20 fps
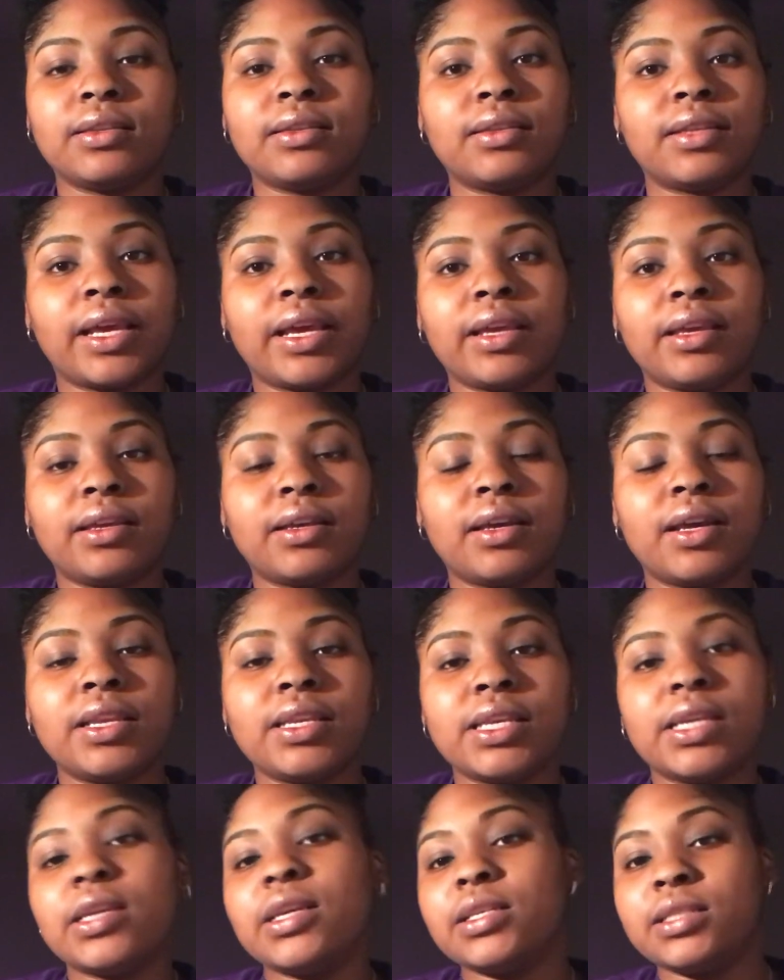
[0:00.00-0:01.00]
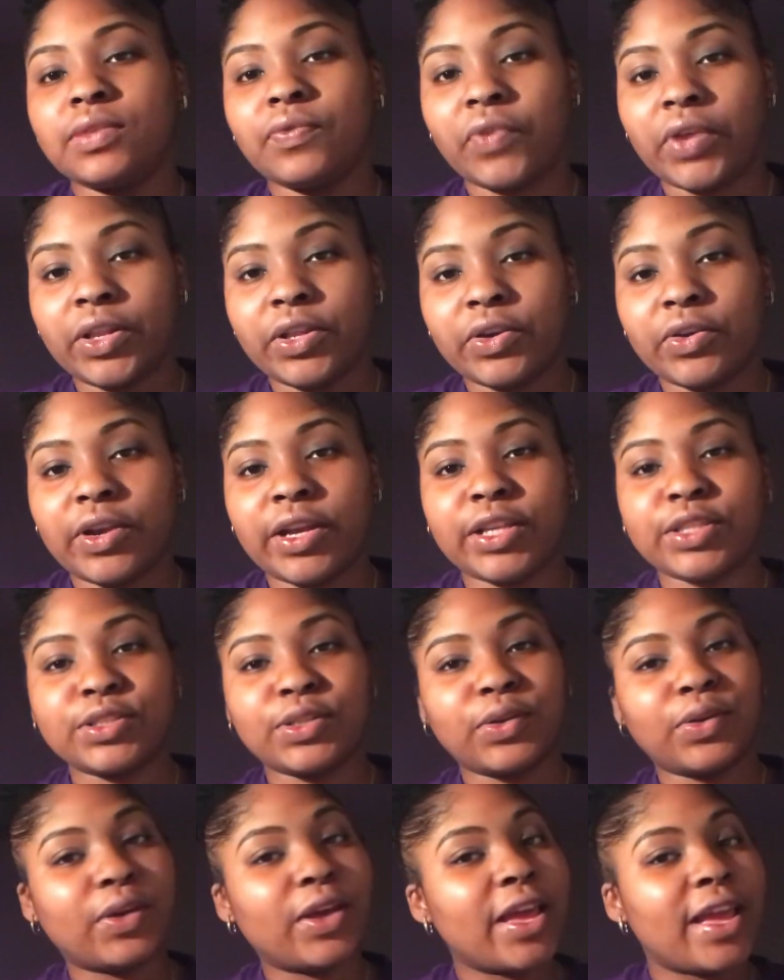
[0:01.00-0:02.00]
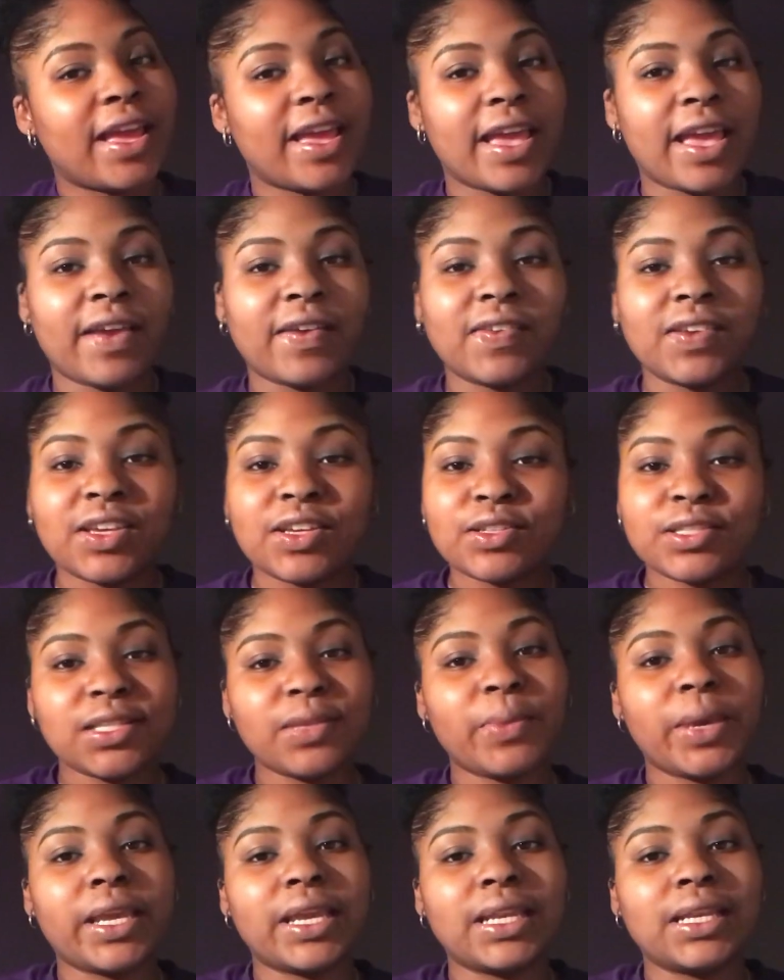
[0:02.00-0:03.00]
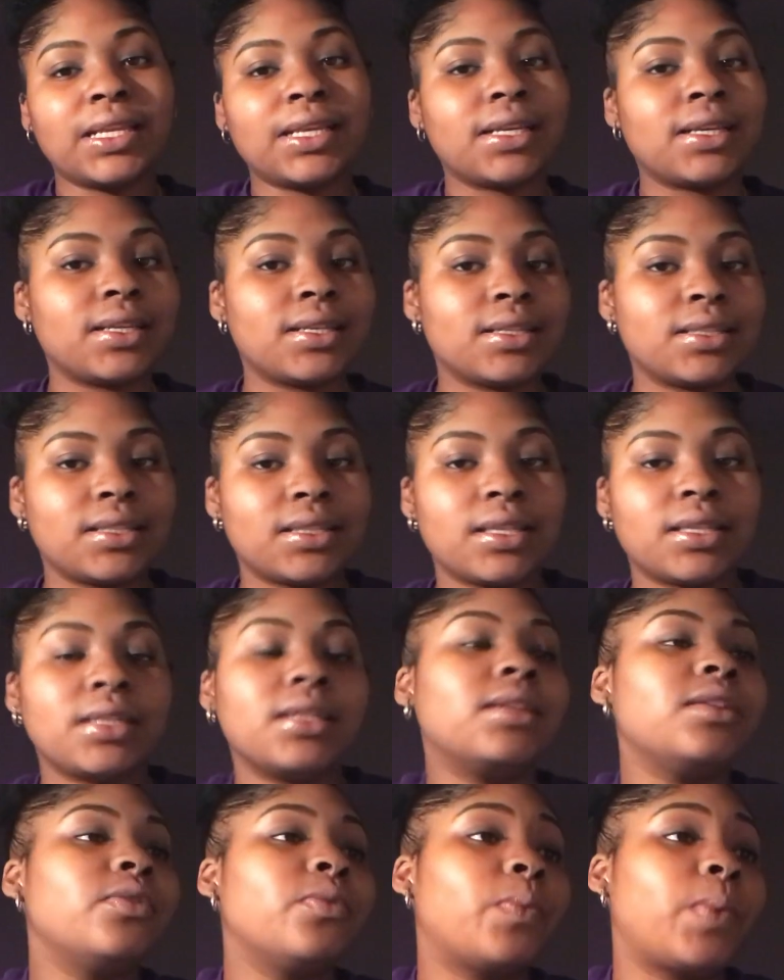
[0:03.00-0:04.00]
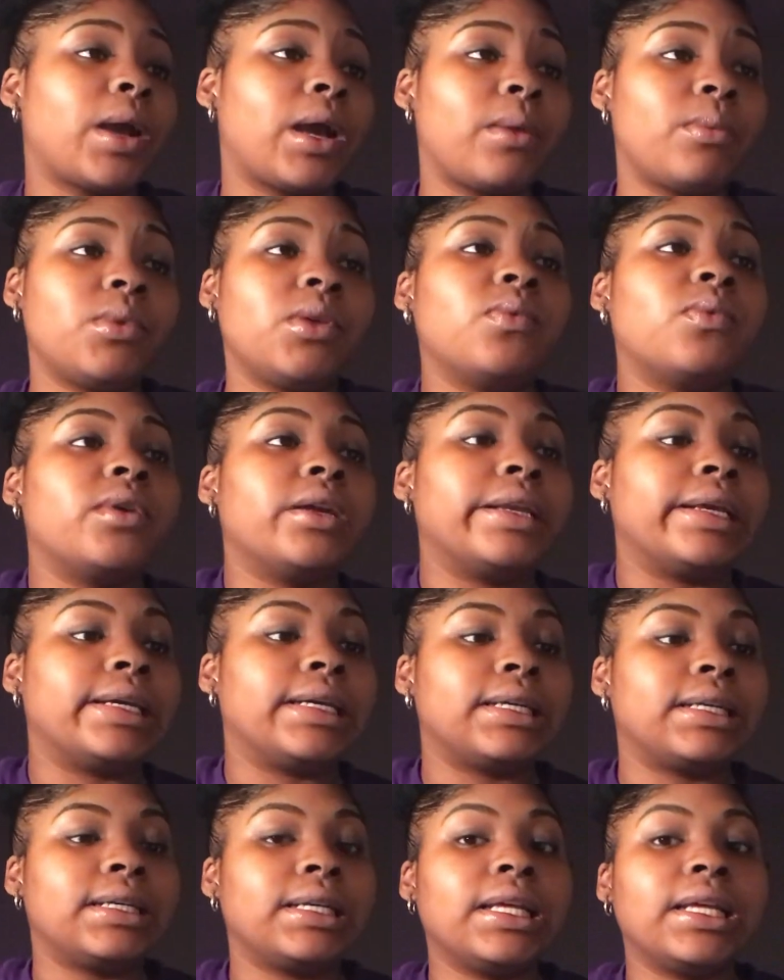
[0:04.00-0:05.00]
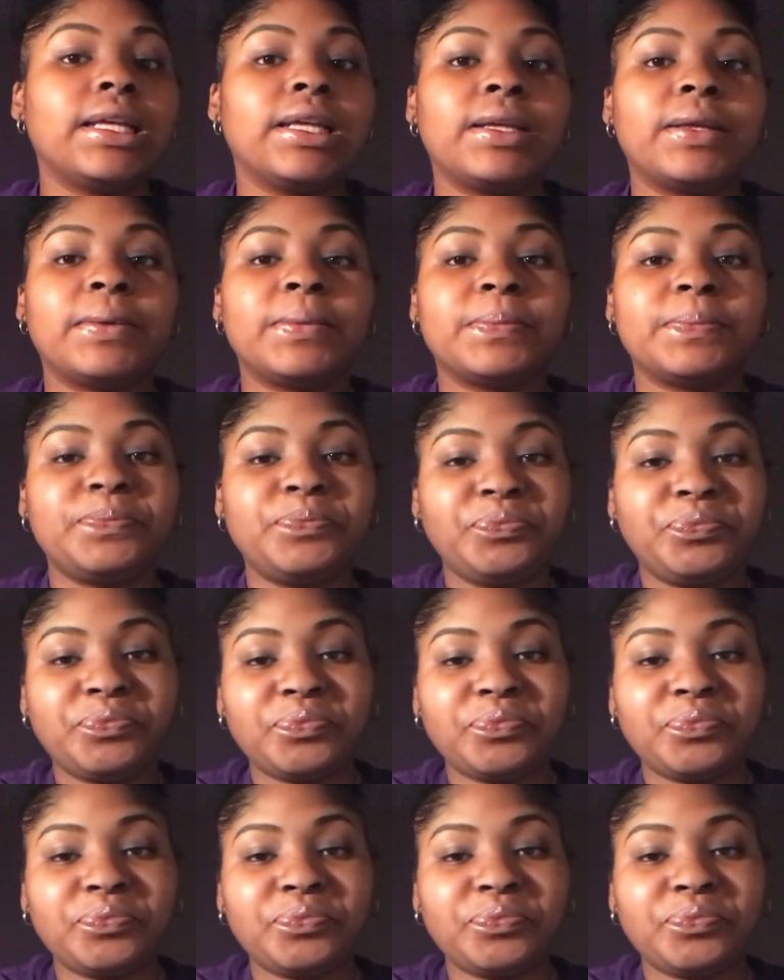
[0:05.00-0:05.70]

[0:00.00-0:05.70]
Like a D is failing grade. So if you're used to making D's, you probably want to